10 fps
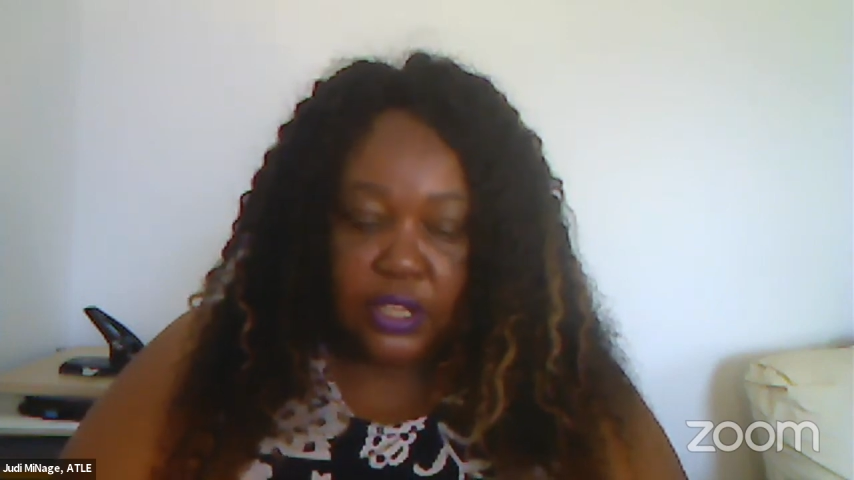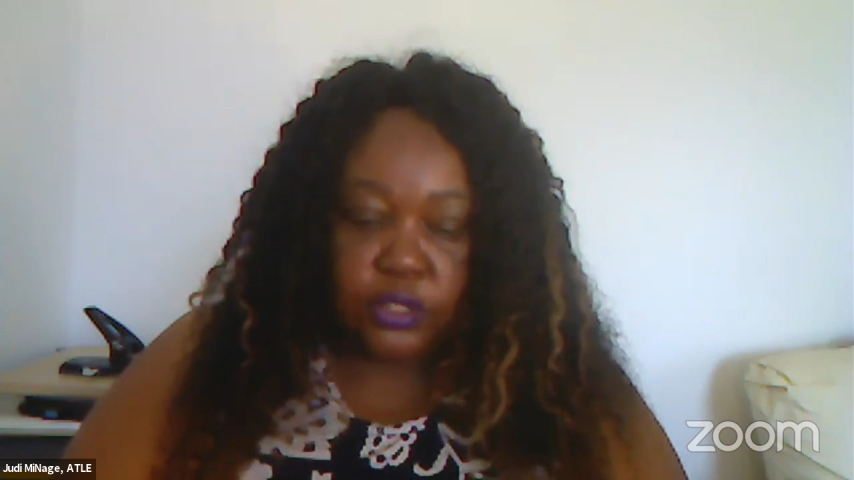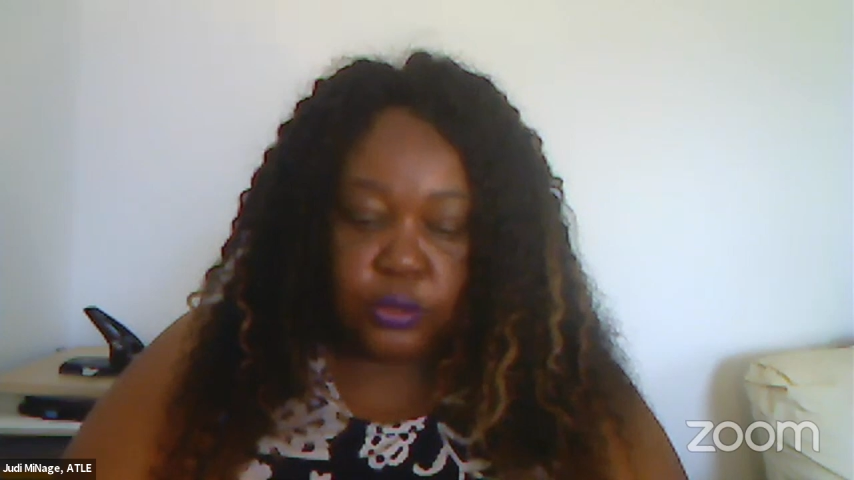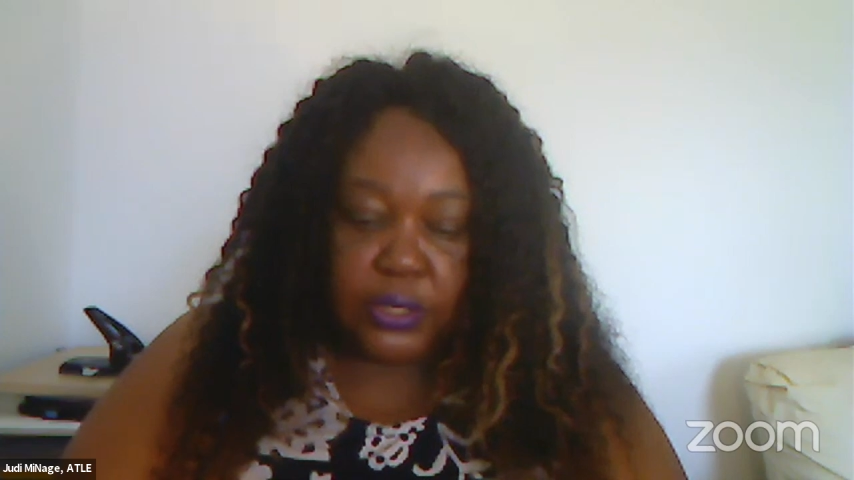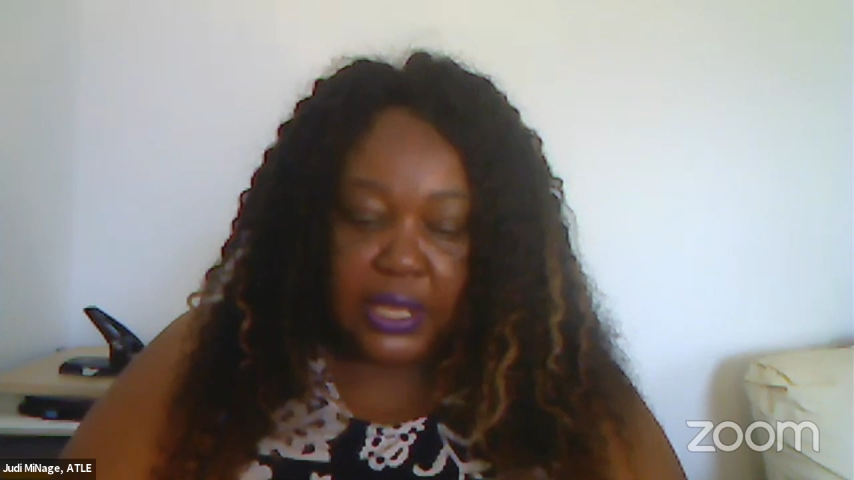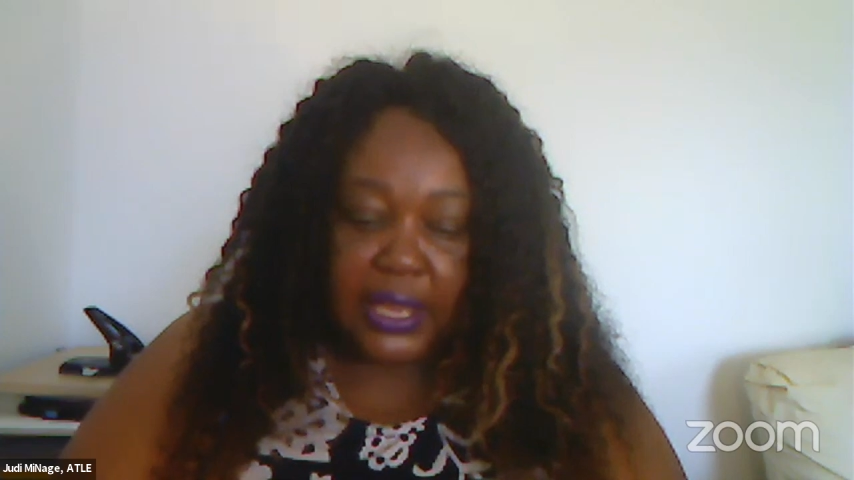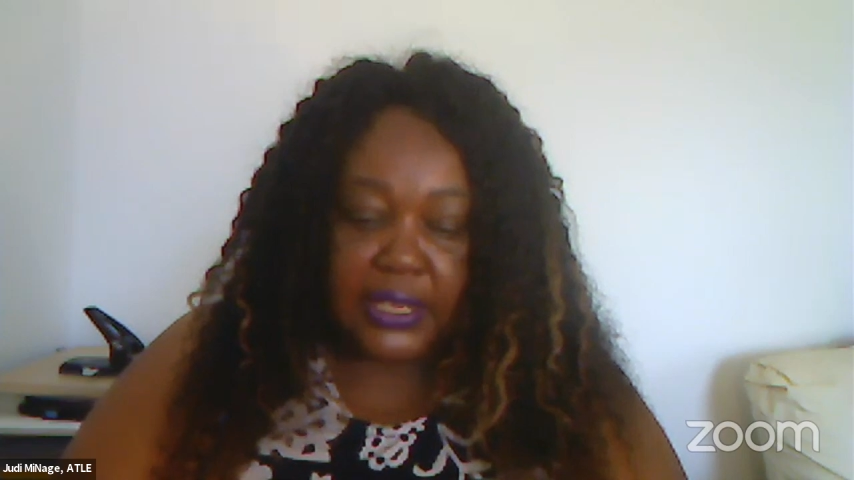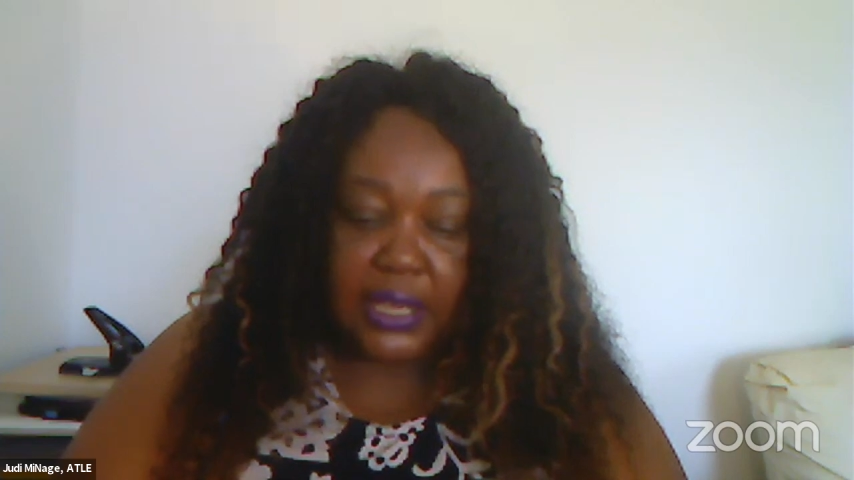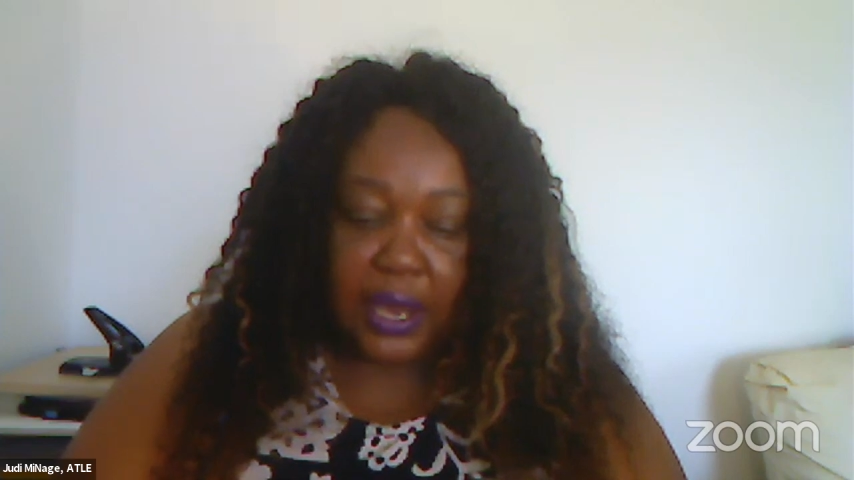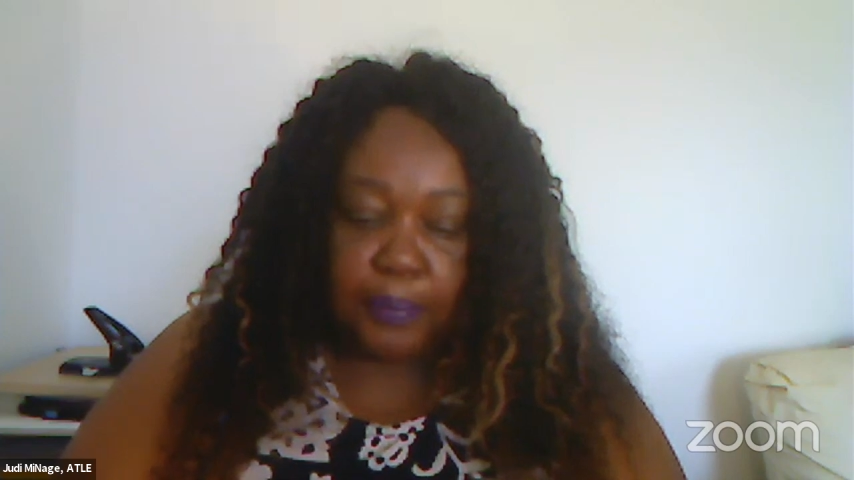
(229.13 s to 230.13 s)
To
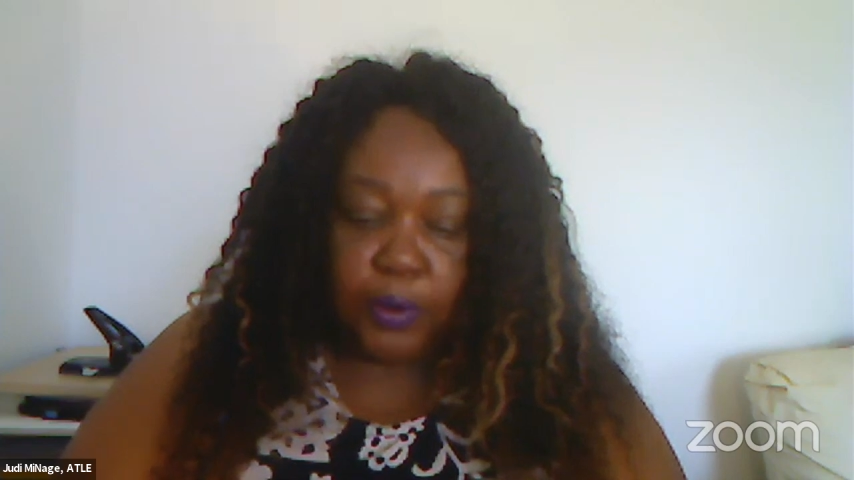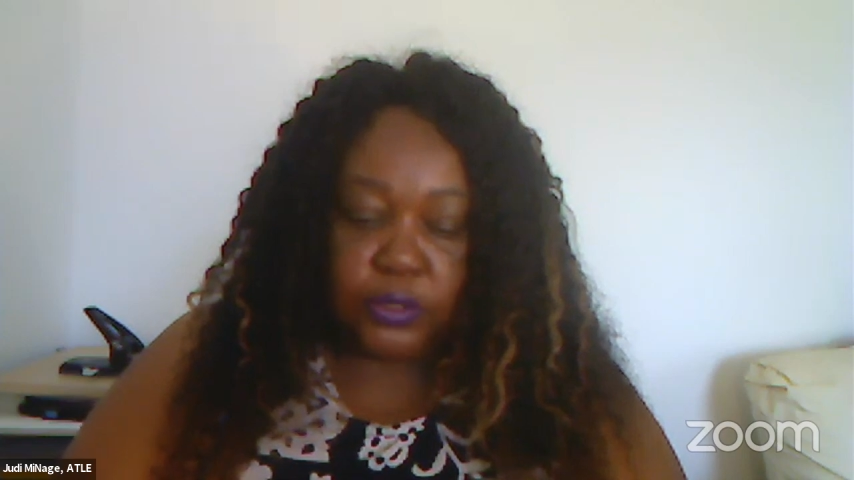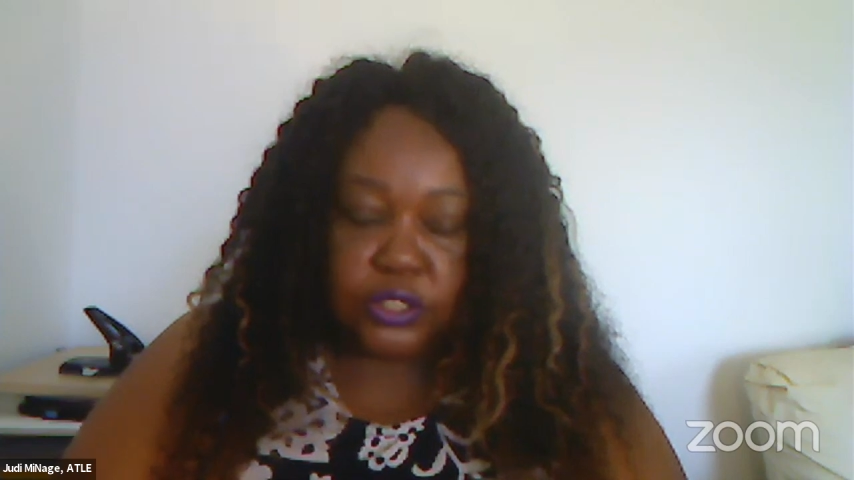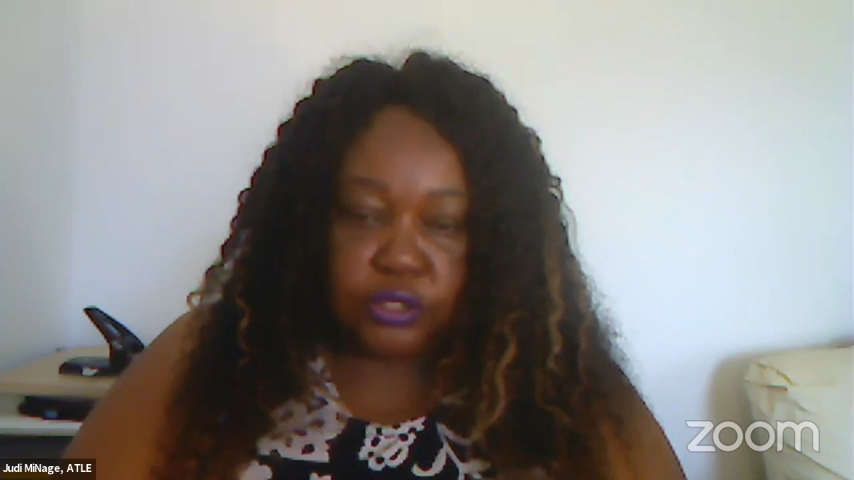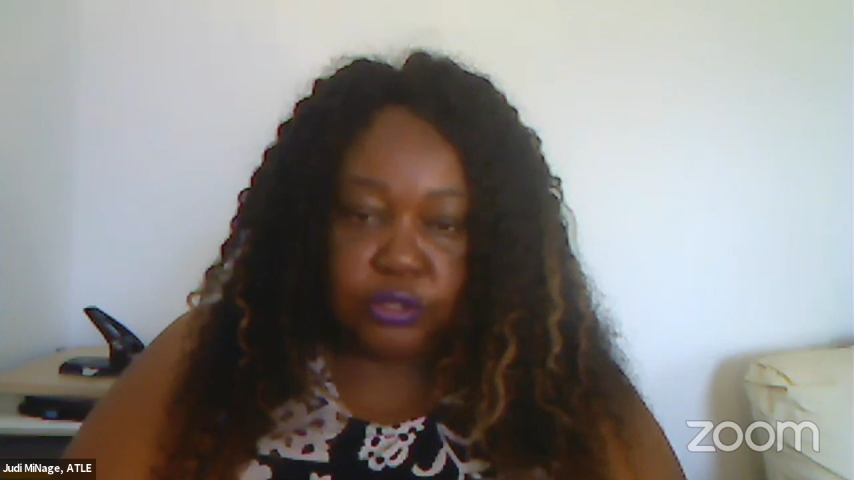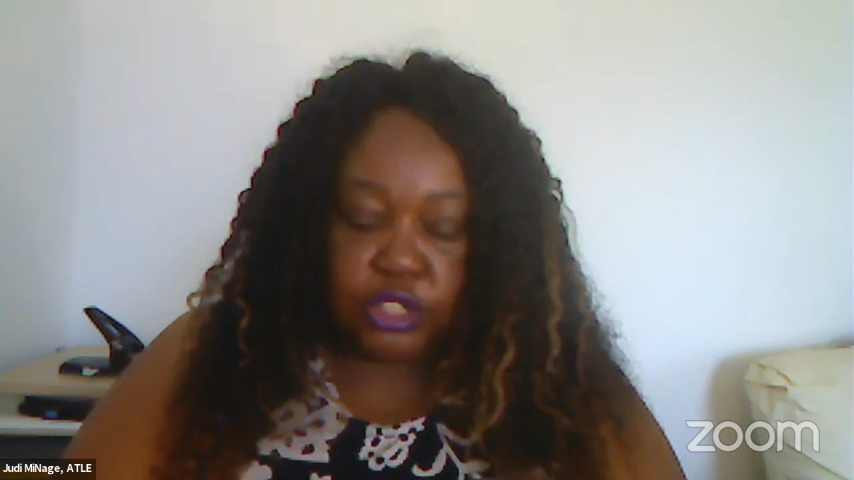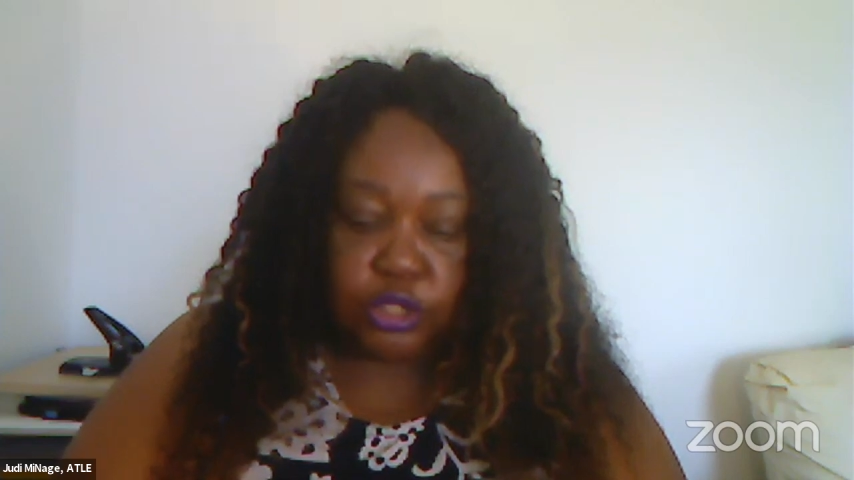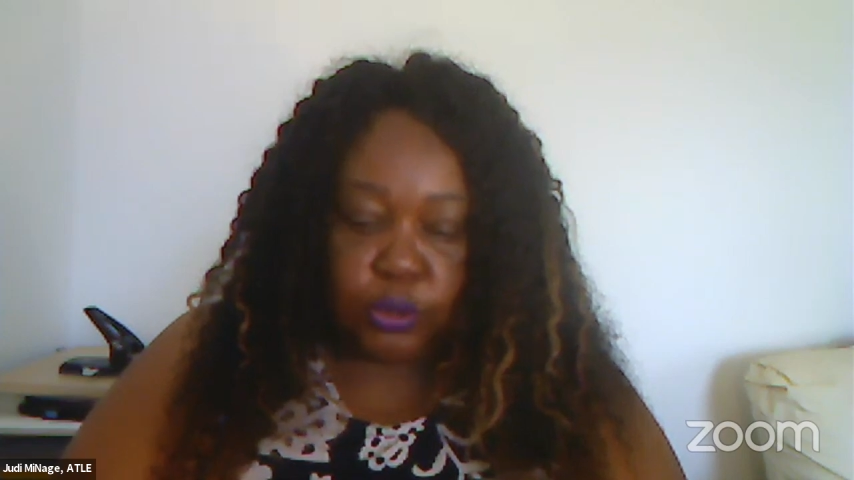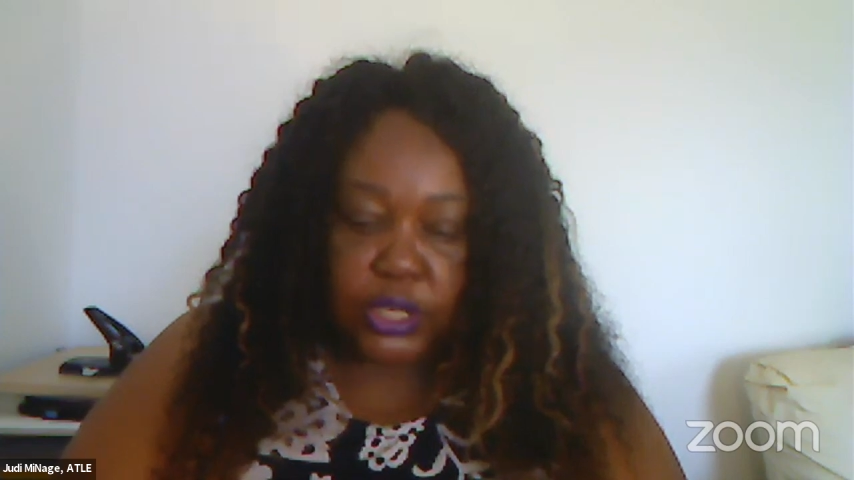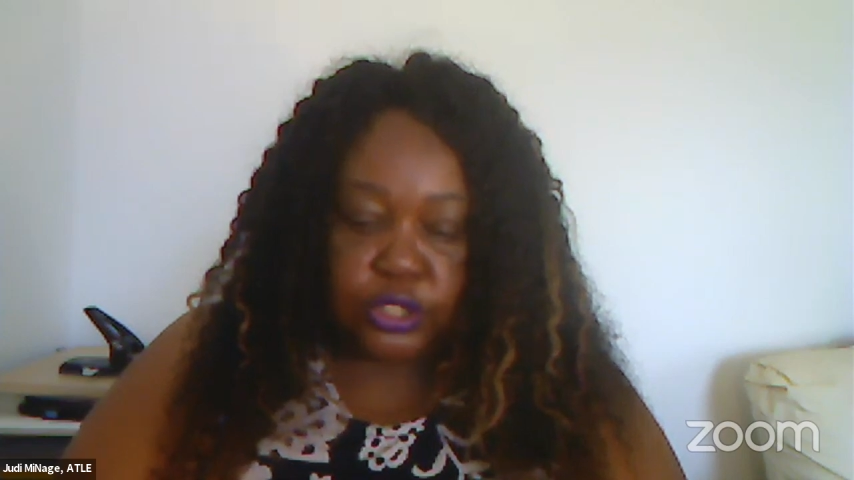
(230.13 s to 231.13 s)
get a
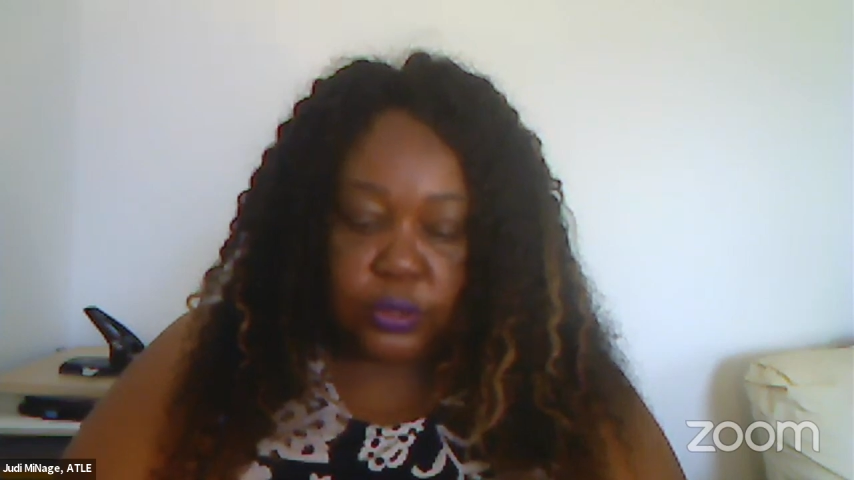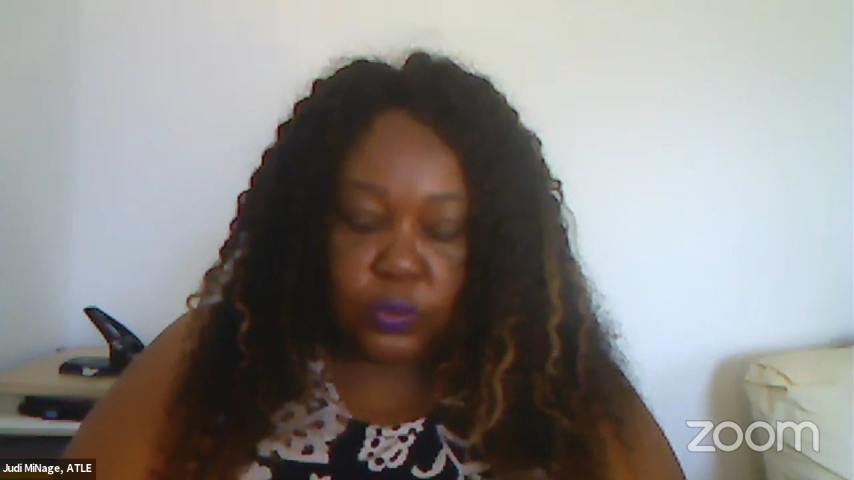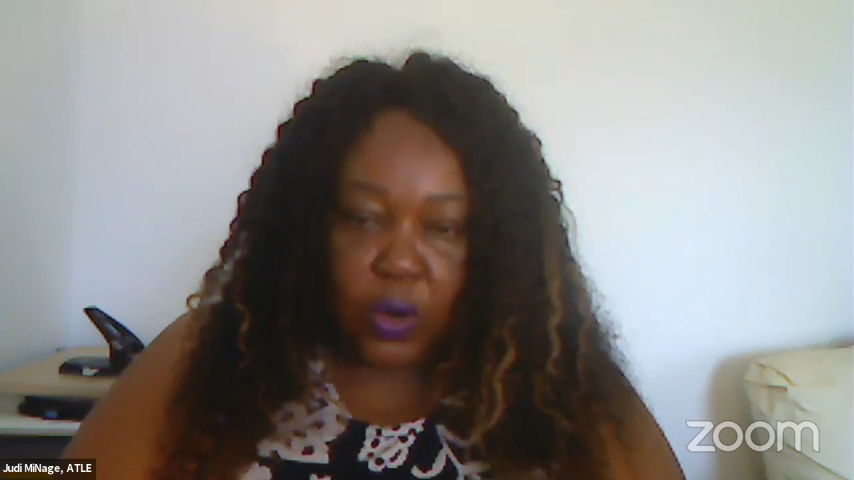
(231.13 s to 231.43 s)
post-graduation